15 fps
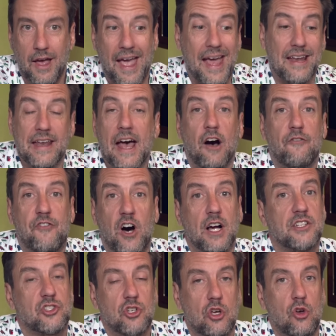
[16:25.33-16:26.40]
And now
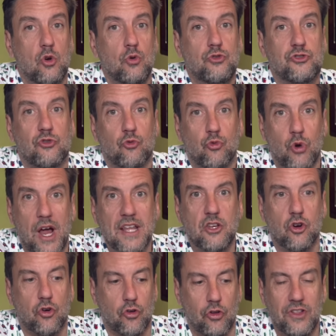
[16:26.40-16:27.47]
Fox News
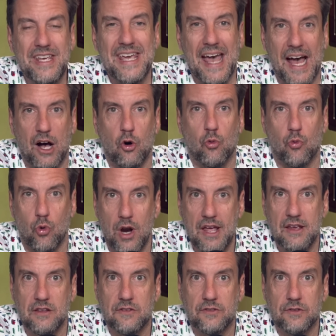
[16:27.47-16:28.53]
regularly
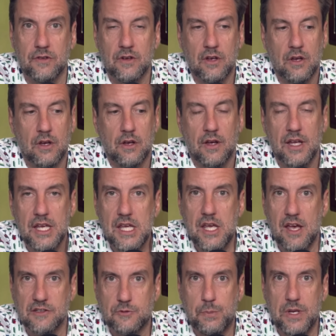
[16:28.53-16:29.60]
outrates E
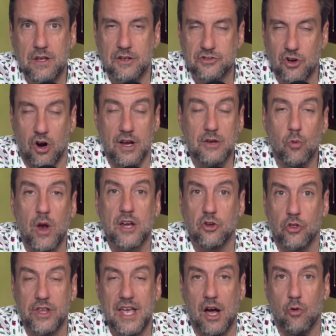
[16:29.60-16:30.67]
S P N, sorry,
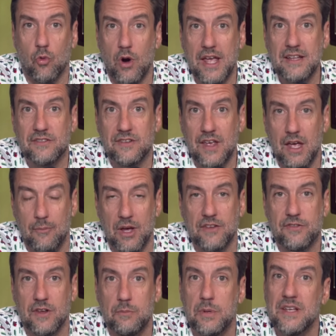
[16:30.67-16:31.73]
regularly outrates M
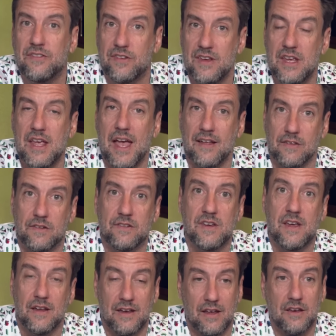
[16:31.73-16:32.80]
S N B C and
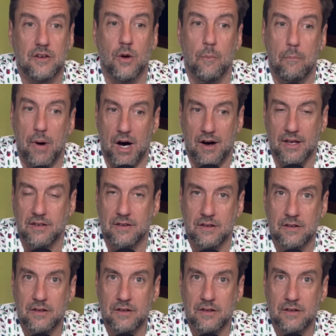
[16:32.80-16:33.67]
C N N combined.